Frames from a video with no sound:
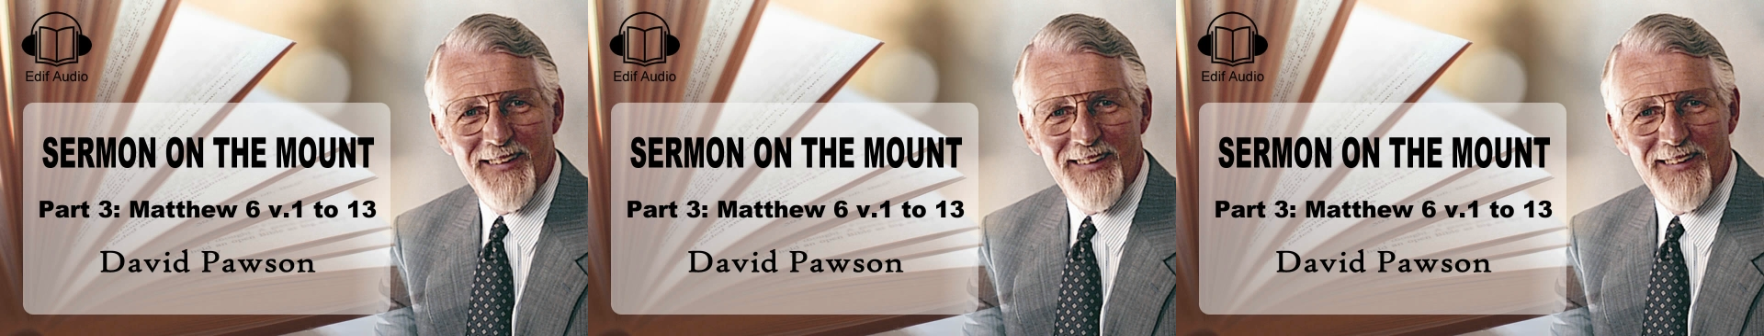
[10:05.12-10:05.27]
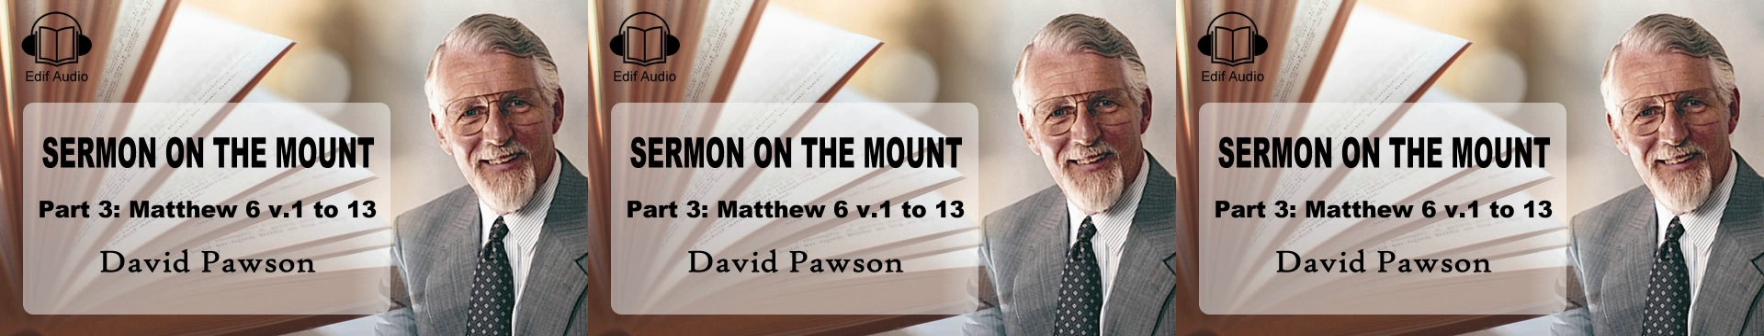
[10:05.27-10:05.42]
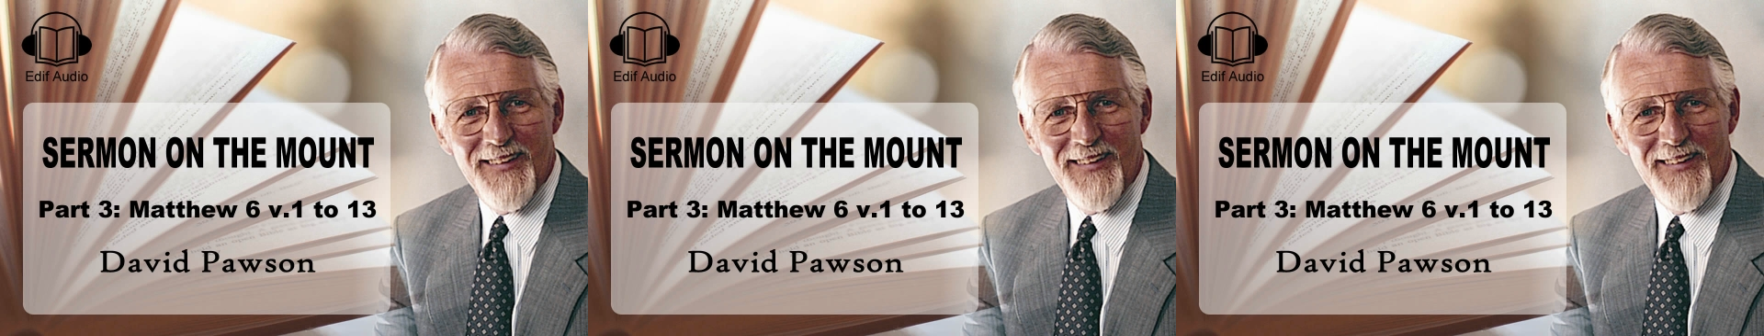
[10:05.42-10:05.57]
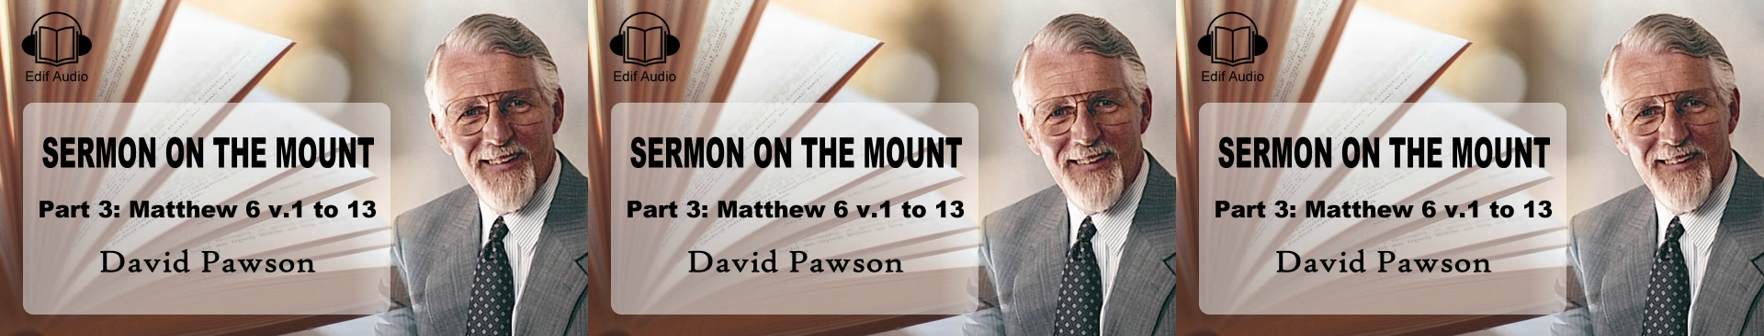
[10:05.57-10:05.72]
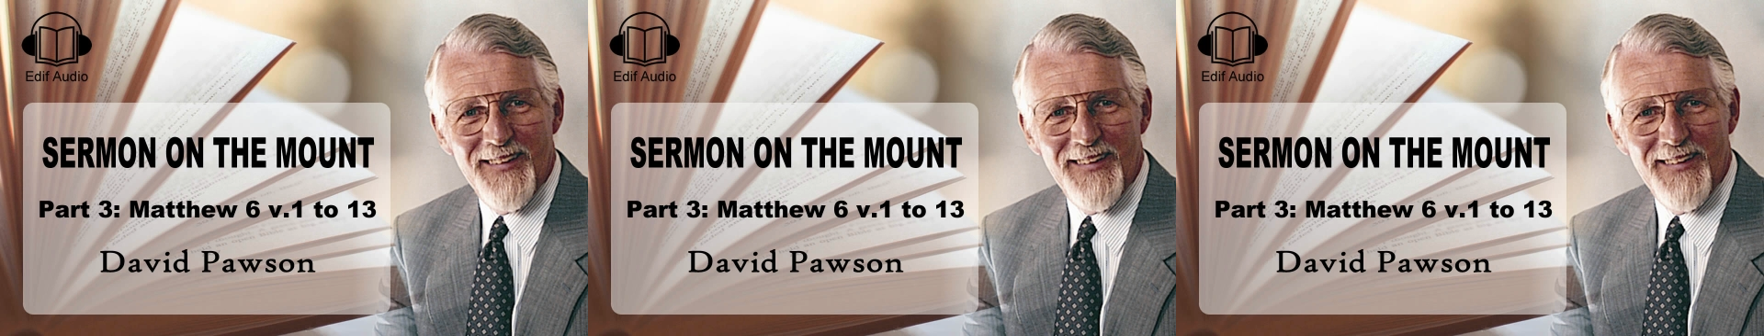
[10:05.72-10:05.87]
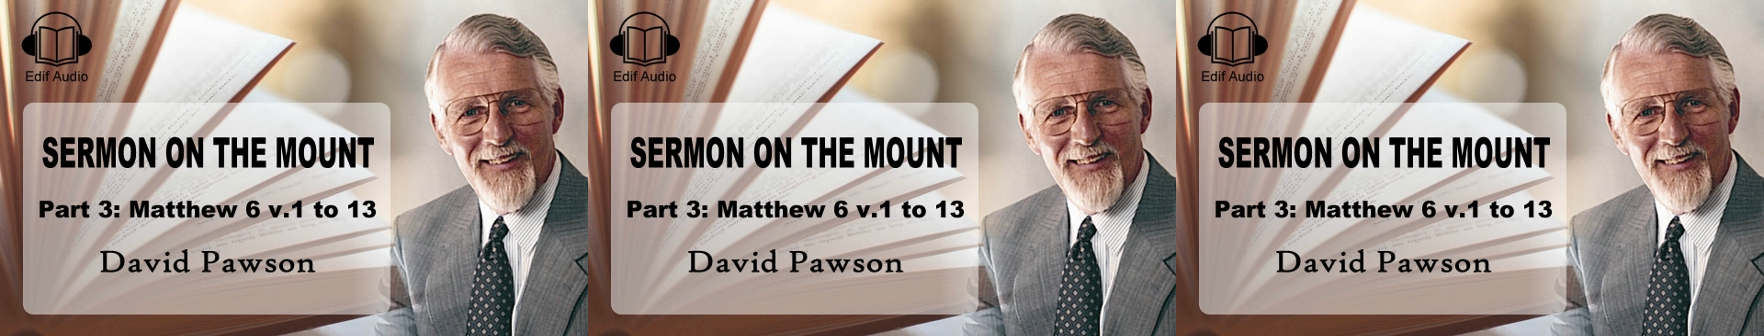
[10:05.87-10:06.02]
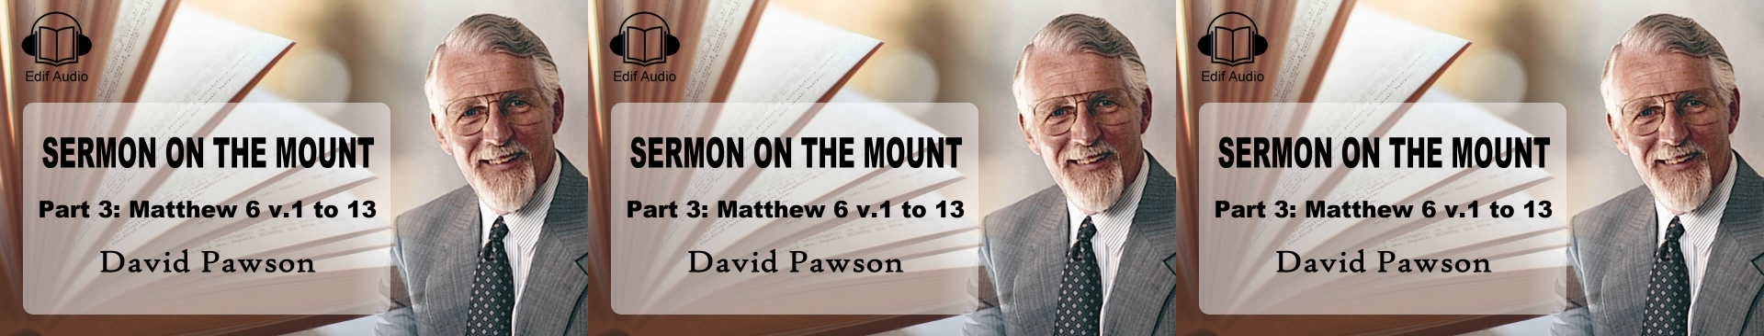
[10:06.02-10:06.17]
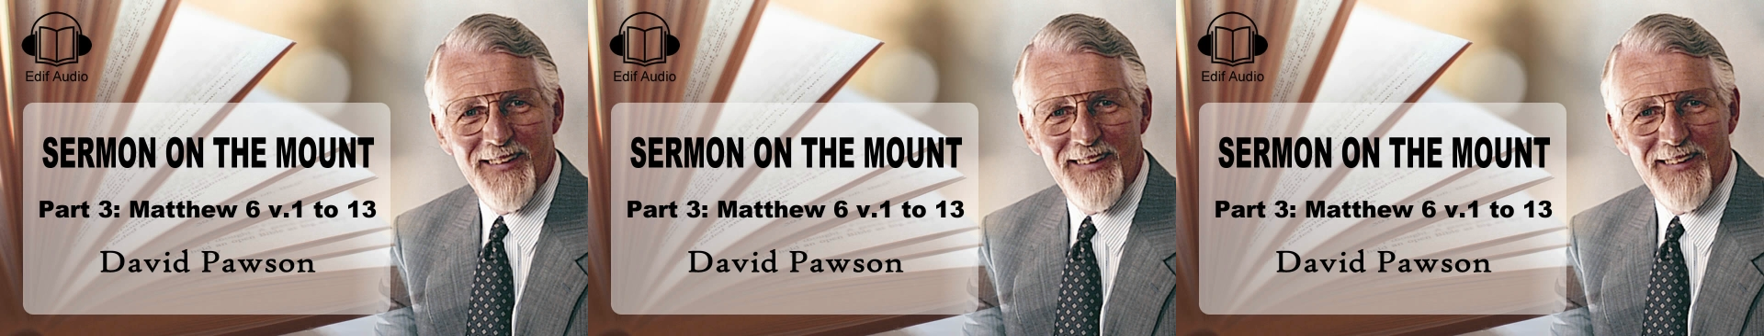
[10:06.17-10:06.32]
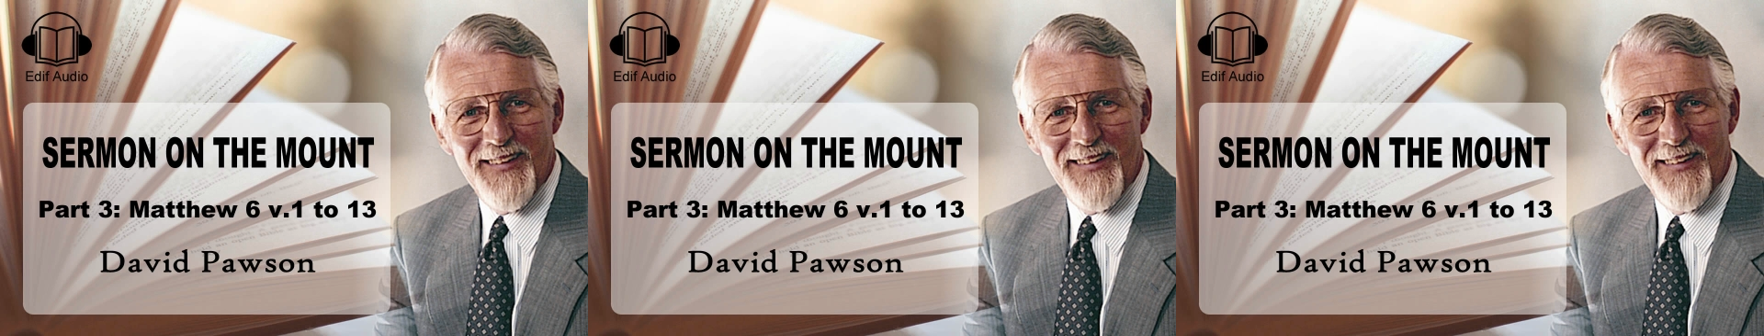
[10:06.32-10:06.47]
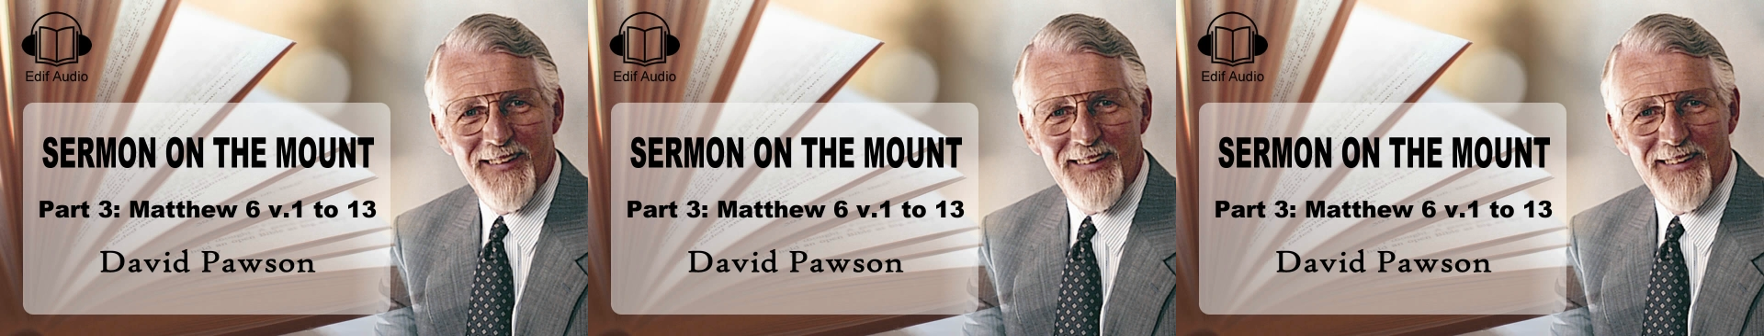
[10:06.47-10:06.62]
to give us
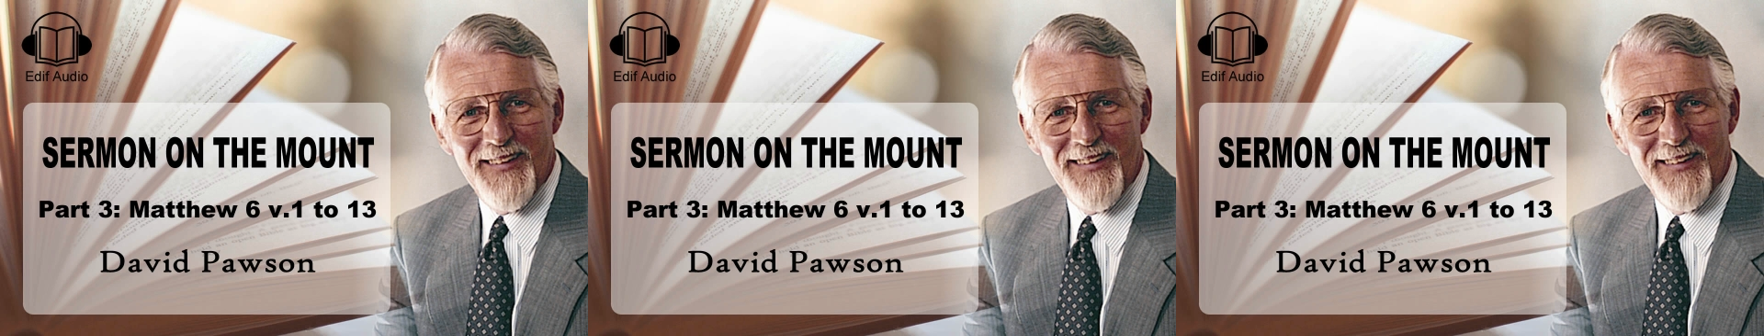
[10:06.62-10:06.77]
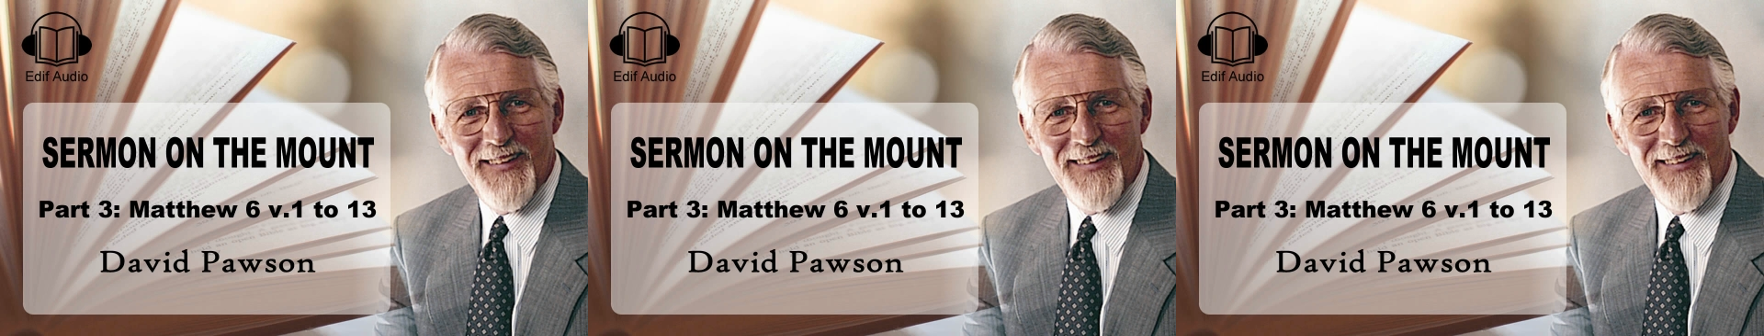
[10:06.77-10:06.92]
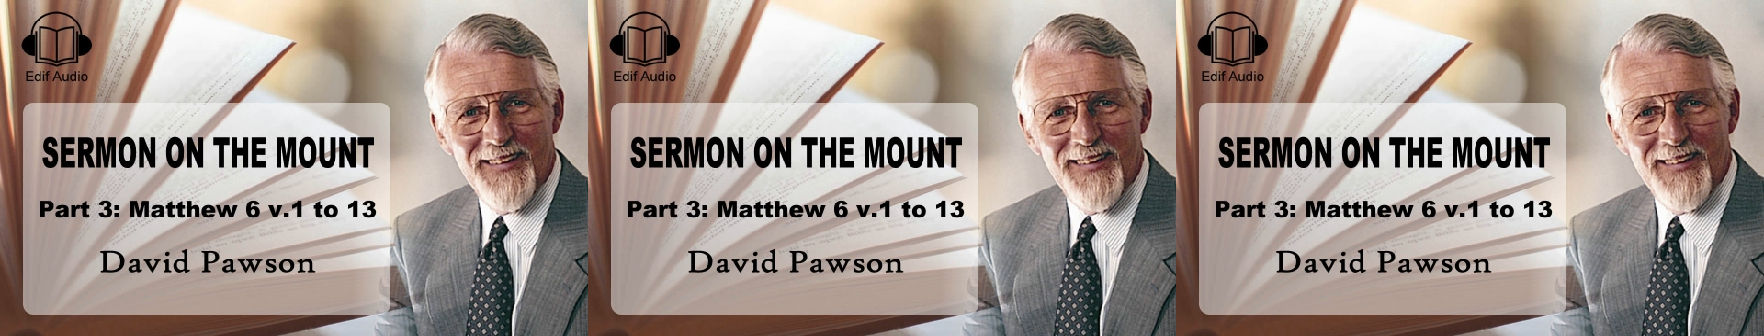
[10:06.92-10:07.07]
a prayer